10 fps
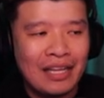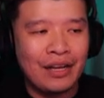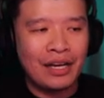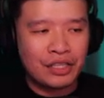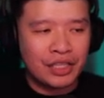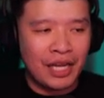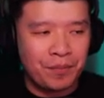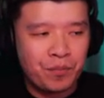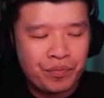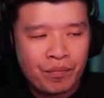Now, here's the thing.
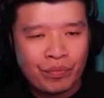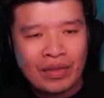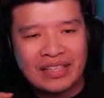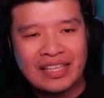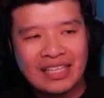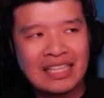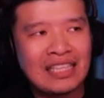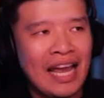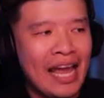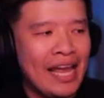This is
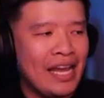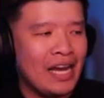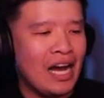a